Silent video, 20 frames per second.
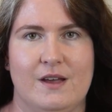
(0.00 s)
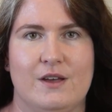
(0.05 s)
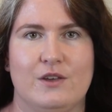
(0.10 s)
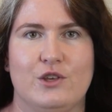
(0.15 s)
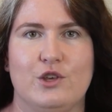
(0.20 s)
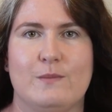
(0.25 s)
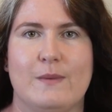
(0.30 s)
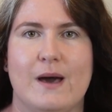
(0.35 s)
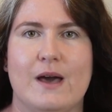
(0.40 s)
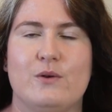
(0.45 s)

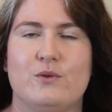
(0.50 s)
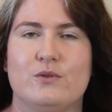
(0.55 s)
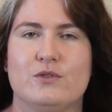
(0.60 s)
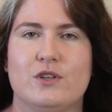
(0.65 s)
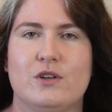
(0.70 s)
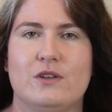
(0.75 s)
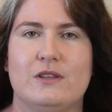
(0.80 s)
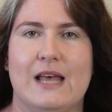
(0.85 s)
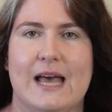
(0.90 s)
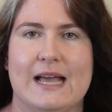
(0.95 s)
You might
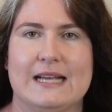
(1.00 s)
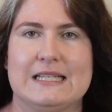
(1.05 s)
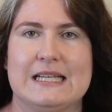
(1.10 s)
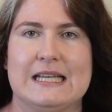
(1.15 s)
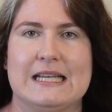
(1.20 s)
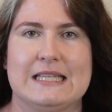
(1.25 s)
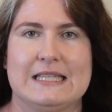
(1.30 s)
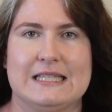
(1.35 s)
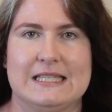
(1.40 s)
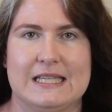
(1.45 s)
also like to
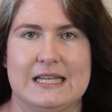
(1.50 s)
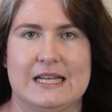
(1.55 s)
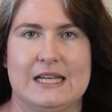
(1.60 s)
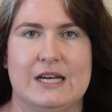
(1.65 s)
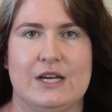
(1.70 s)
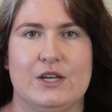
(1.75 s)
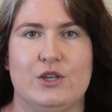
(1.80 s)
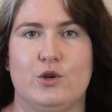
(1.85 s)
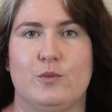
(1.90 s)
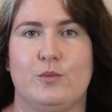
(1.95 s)

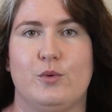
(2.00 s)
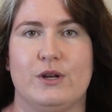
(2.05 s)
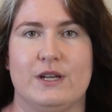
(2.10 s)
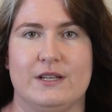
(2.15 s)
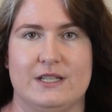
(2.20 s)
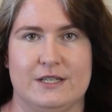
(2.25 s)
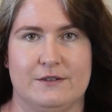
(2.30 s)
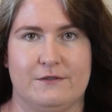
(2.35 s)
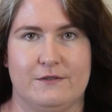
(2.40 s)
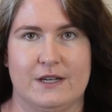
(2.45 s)
consider your point
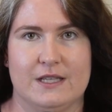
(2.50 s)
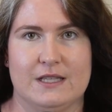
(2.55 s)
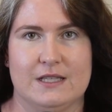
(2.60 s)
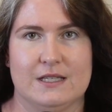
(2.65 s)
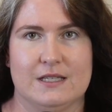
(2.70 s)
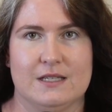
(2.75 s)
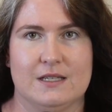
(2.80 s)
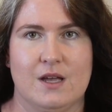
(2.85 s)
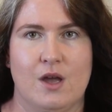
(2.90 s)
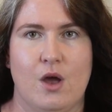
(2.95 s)
of
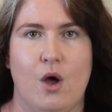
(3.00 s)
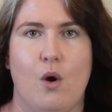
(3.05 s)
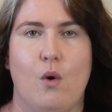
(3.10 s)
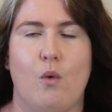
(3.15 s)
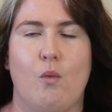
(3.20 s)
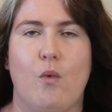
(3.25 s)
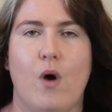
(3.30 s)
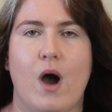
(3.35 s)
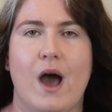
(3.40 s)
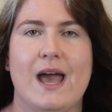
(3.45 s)
difference.
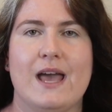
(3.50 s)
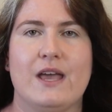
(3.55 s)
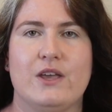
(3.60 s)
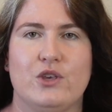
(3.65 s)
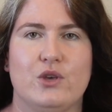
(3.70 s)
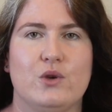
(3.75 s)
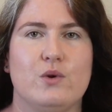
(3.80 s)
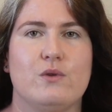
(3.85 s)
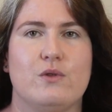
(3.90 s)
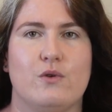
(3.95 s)
Why are
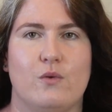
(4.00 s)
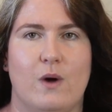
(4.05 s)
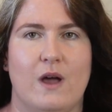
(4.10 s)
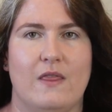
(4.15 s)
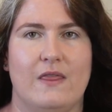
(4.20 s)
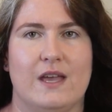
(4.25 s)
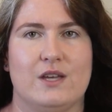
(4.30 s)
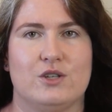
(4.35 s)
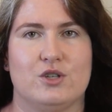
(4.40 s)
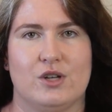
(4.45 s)
you the
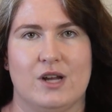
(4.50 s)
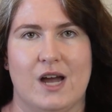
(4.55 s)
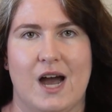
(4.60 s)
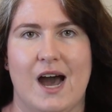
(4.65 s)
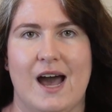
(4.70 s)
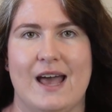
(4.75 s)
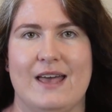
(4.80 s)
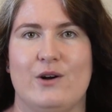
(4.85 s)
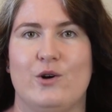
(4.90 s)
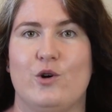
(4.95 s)
one they should
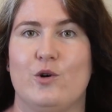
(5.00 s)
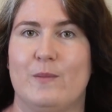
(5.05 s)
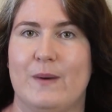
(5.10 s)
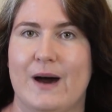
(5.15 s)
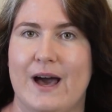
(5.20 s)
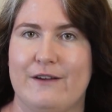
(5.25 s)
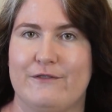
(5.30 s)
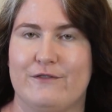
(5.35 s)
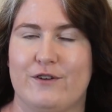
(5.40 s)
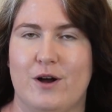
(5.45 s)
hire or
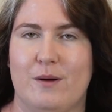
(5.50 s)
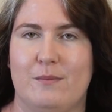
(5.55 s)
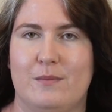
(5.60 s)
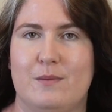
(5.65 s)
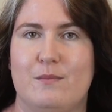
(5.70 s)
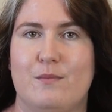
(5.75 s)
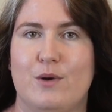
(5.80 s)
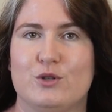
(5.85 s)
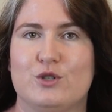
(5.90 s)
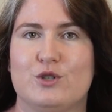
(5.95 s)
buy from?
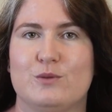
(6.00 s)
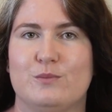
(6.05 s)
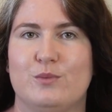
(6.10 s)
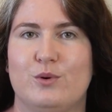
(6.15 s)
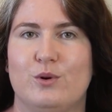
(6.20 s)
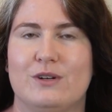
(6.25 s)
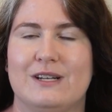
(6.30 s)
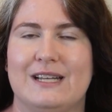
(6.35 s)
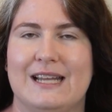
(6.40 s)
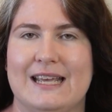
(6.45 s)
Most
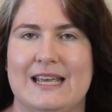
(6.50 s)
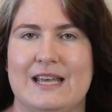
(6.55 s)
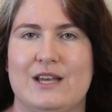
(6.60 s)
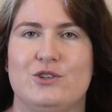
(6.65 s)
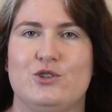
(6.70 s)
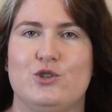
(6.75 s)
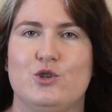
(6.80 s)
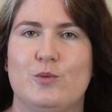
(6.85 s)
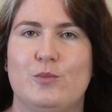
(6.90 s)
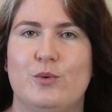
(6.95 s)
importantly,
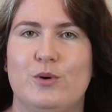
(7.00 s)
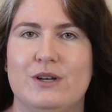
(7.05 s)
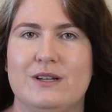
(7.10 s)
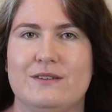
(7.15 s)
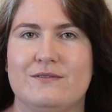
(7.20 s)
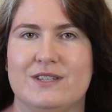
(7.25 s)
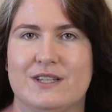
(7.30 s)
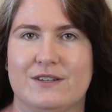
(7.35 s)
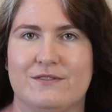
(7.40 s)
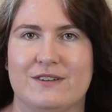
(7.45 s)
is your point
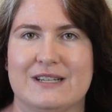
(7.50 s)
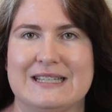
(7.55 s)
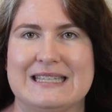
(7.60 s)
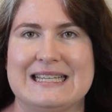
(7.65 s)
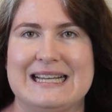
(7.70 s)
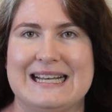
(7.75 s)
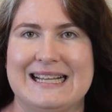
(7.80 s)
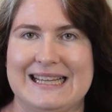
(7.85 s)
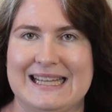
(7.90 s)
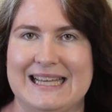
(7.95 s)
of difference
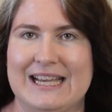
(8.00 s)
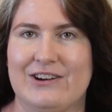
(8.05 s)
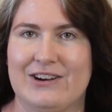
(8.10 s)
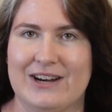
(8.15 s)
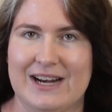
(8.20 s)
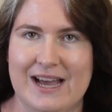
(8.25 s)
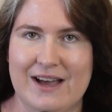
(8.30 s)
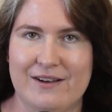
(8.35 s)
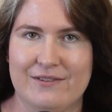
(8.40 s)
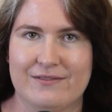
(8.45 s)
clear
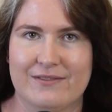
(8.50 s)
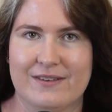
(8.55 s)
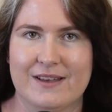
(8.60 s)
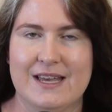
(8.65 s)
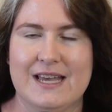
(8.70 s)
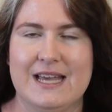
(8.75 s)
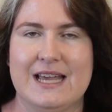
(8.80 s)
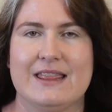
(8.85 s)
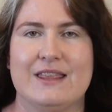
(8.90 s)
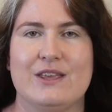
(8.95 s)
enough
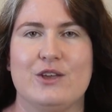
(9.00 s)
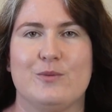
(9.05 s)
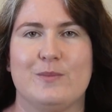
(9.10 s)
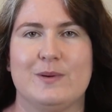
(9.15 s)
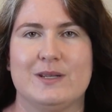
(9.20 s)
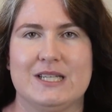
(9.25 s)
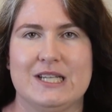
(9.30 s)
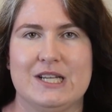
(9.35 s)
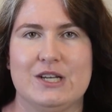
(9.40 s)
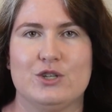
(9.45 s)
that your
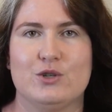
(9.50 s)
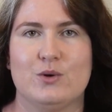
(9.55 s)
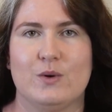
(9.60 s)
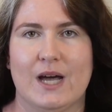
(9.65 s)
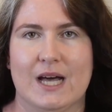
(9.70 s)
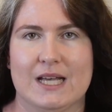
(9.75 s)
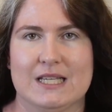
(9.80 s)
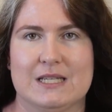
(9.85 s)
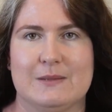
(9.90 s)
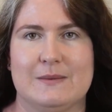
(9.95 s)
potential
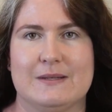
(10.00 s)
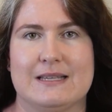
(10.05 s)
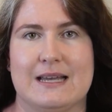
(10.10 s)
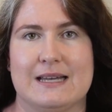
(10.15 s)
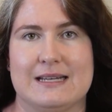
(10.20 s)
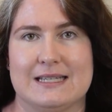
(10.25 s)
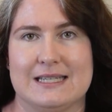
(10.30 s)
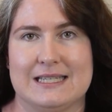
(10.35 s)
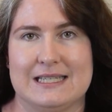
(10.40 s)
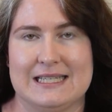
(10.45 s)
customers
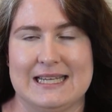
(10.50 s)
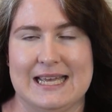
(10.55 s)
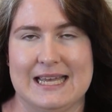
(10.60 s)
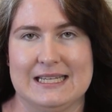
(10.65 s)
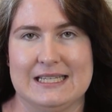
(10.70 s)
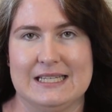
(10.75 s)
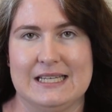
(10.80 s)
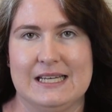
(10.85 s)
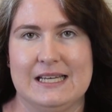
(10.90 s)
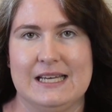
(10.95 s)

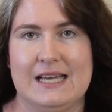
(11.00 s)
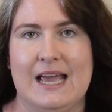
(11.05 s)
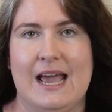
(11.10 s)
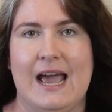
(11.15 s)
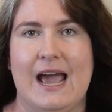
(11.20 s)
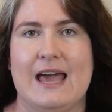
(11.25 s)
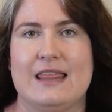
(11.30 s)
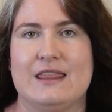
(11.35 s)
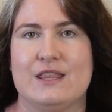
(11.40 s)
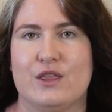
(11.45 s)
understand it
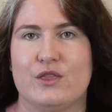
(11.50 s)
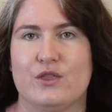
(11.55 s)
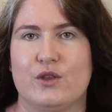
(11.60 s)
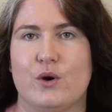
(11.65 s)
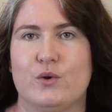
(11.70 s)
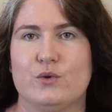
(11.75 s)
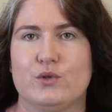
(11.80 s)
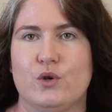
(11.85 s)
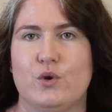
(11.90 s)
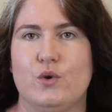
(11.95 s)
and that
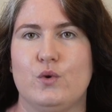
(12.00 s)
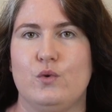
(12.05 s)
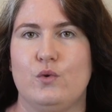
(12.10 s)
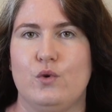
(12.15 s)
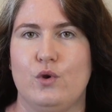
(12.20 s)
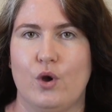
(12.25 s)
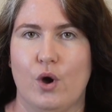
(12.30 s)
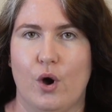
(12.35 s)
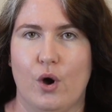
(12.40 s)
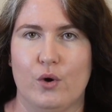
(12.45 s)
those who
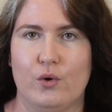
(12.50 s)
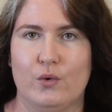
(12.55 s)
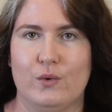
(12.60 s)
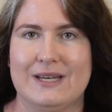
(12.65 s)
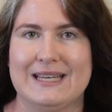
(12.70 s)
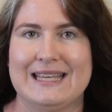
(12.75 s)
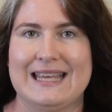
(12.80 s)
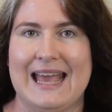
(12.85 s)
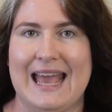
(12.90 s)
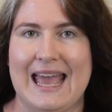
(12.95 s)
know
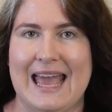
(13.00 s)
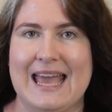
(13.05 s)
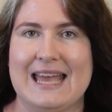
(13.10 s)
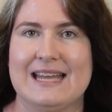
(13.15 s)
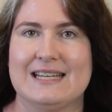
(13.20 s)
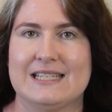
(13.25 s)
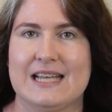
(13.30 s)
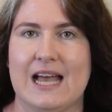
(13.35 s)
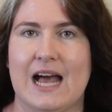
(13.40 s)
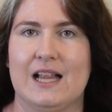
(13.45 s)

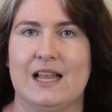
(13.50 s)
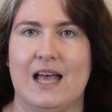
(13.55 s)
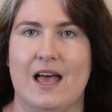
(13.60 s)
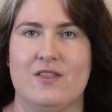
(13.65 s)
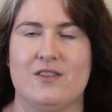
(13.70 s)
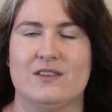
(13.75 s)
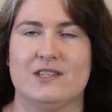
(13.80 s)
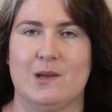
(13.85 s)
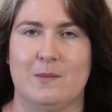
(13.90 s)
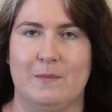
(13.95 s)
can tell
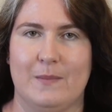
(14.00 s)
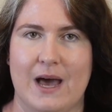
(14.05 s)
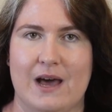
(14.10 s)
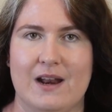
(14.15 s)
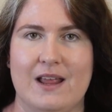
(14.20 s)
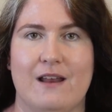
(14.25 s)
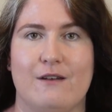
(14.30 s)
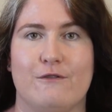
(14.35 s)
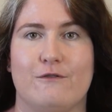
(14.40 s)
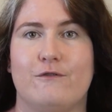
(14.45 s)
others about
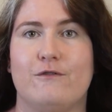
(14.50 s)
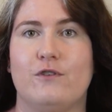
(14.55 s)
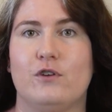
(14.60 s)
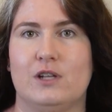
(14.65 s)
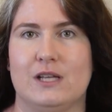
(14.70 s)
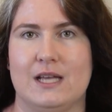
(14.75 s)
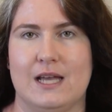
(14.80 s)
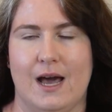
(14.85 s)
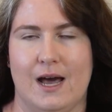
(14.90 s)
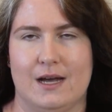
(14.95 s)
it and
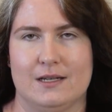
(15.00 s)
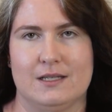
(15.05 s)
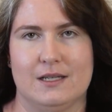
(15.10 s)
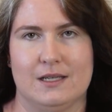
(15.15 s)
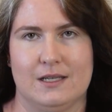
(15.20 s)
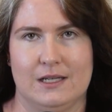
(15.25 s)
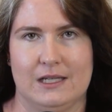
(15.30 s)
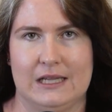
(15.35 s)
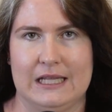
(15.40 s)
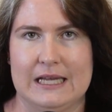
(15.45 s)
fully
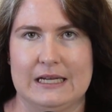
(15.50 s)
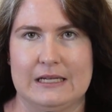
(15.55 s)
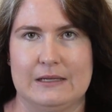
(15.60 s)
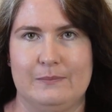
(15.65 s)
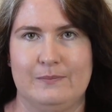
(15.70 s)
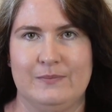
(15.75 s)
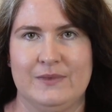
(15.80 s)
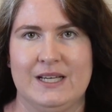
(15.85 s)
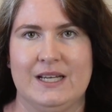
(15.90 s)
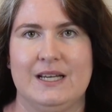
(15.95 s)
articulate
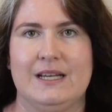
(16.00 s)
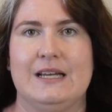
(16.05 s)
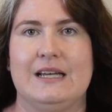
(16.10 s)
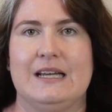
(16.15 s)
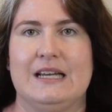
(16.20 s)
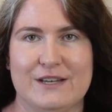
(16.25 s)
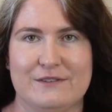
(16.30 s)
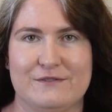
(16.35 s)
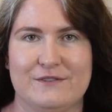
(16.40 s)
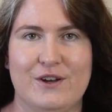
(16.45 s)
it?
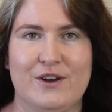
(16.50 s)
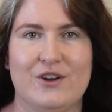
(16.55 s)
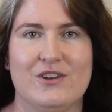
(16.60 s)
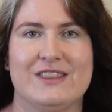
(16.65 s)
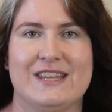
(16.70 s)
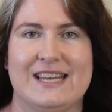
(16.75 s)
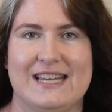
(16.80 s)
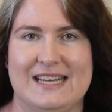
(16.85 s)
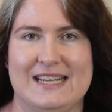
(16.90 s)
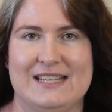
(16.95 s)
If not,
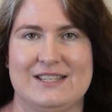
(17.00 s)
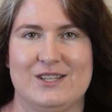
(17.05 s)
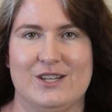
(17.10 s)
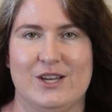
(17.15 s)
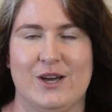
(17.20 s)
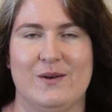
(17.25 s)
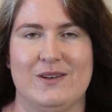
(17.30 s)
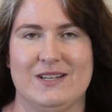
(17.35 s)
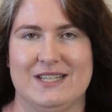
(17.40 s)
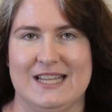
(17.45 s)
that needs to
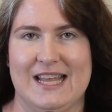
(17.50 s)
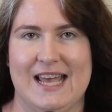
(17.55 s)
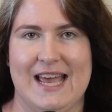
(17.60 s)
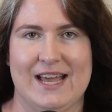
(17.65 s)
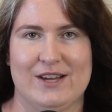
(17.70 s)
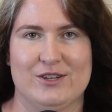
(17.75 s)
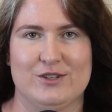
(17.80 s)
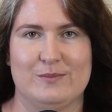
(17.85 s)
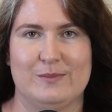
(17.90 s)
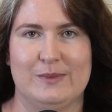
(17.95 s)
go into the
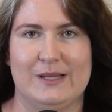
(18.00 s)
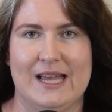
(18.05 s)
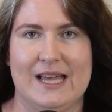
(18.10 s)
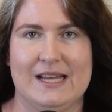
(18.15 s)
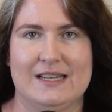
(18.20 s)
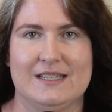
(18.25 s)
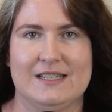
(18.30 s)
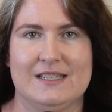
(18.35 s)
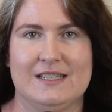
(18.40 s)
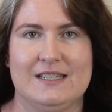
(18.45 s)
action
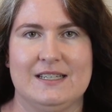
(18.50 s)
plan.